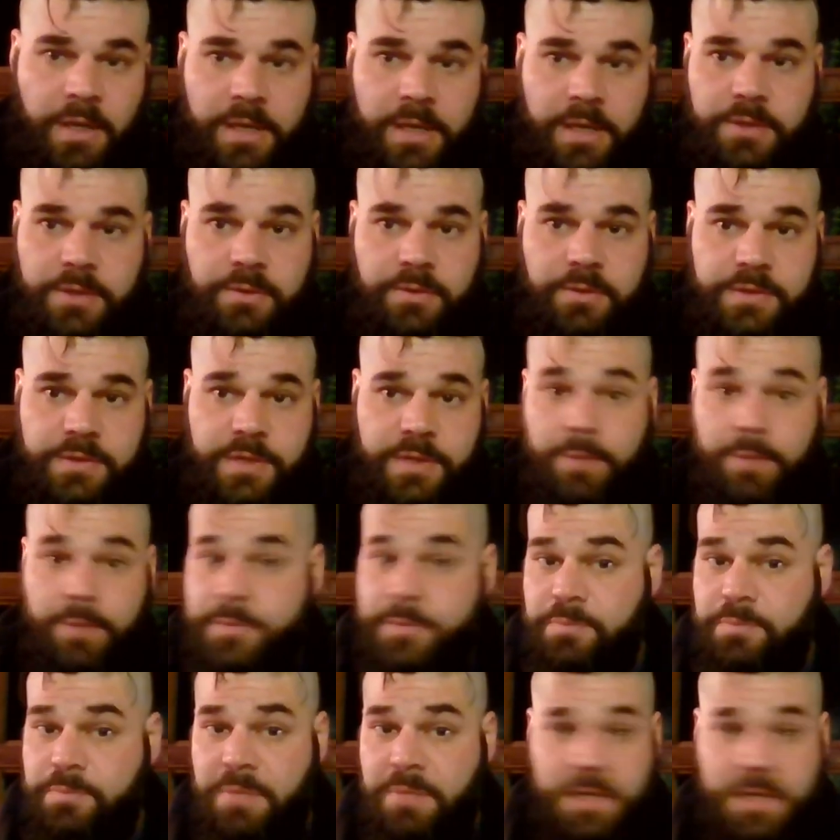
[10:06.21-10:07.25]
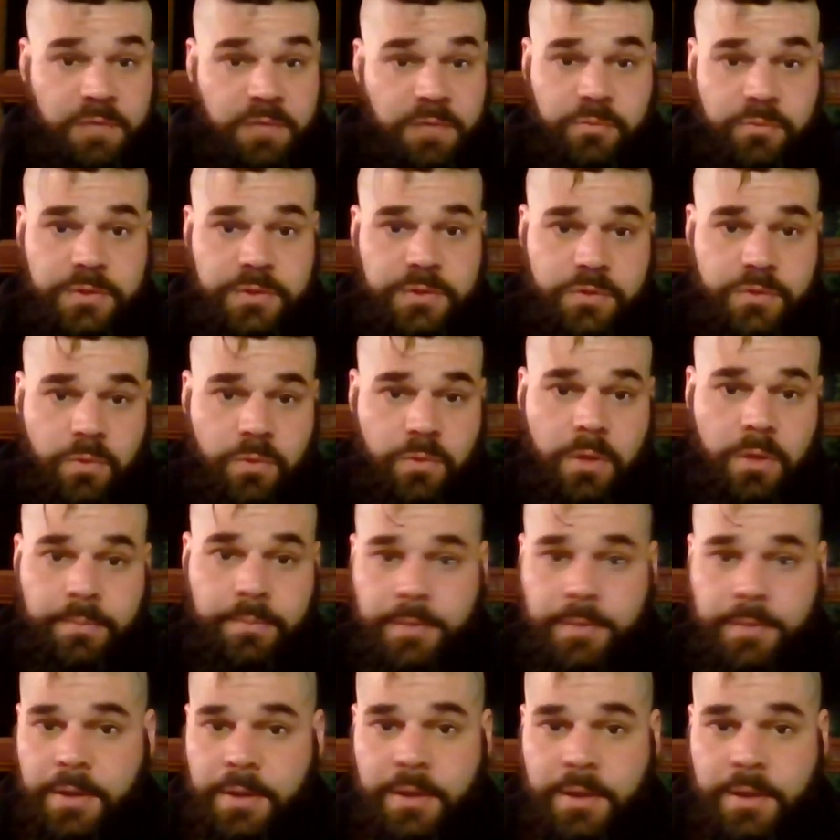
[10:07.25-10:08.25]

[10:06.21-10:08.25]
And you can set up as many of them as you want.